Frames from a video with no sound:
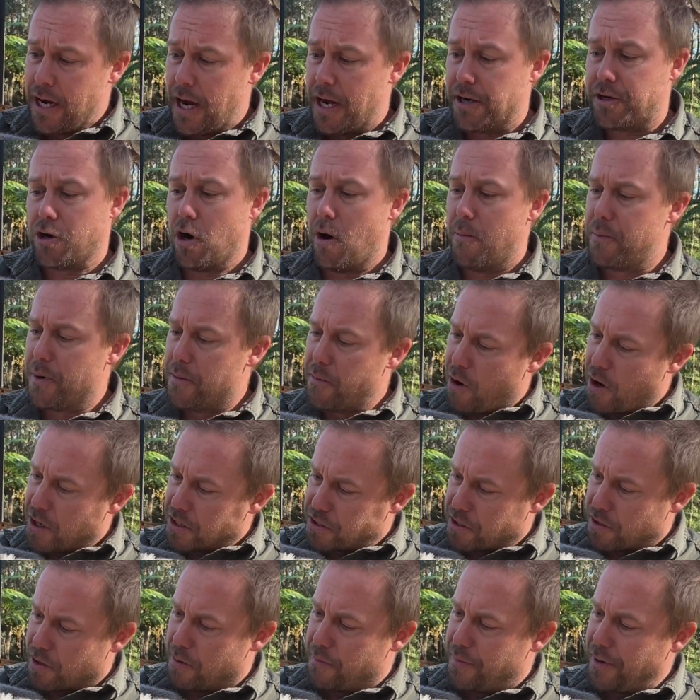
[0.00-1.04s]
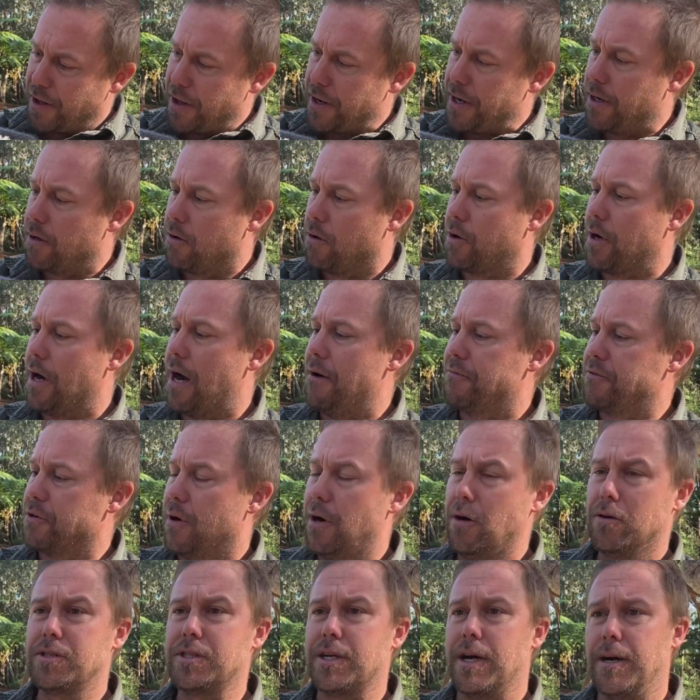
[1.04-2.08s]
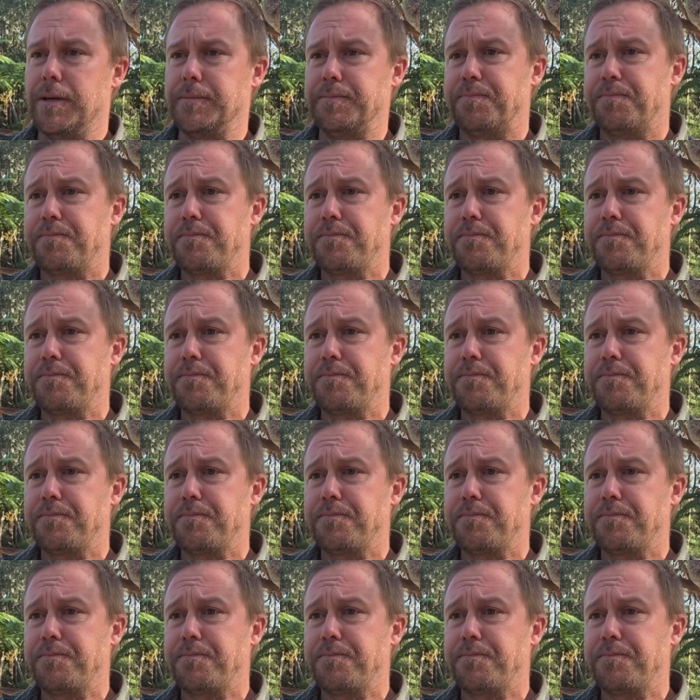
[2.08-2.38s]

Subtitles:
it compromised her ability to look after Elsa.